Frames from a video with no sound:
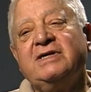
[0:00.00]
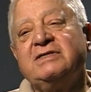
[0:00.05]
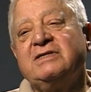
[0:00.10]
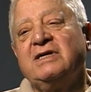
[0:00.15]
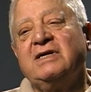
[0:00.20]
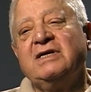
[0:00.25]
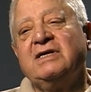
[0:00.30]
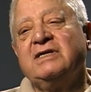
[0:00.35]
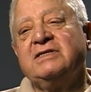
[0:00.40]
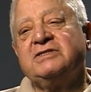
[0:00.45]

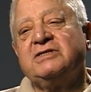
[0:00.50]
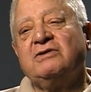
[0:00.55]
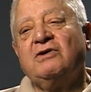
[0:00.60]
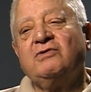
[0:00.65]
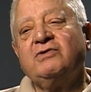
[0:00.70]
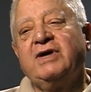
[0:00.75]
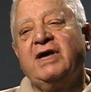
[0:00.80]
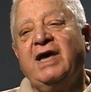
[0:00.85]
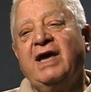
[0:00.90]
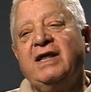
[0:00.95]
It's
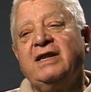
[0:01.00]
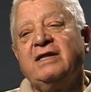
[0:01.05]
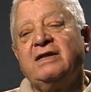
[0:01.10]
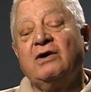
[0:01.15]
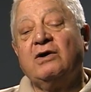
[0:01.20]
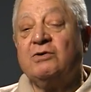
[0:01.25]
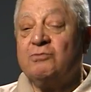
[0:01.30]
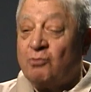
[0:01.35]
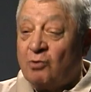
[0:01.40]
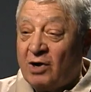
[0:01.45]
located.
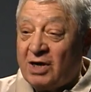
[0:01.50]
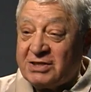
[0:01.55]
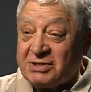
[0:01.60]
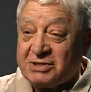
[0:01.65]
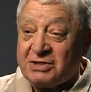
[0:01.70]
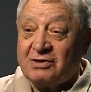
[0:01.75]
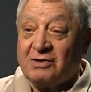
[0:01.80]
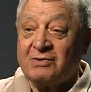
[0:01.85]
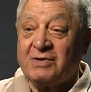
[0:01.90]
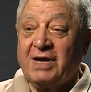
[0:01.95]
It was
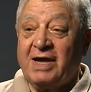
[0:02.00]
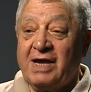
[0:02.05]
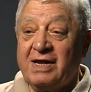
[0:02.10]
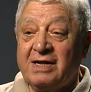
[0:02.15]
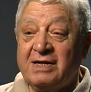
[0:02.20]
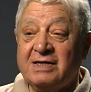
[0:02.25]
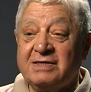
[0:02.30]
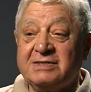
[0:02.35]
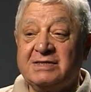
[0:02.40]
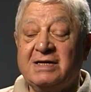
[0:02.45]

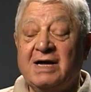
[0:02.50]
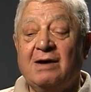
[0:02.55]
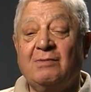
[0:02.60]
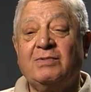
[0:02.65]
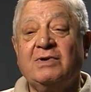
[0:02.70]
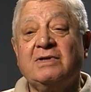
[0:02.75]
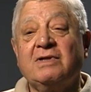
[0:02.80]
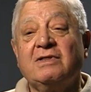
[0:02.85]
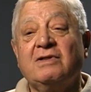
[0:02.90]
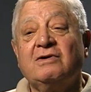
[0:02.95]
located. It's now
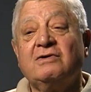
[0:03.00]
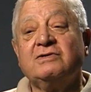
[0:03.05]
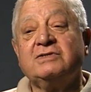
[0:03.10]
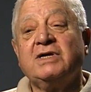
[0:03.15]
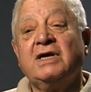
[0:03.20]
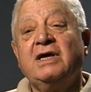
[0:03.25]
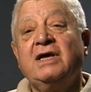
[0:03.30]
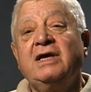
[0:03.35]
been closed.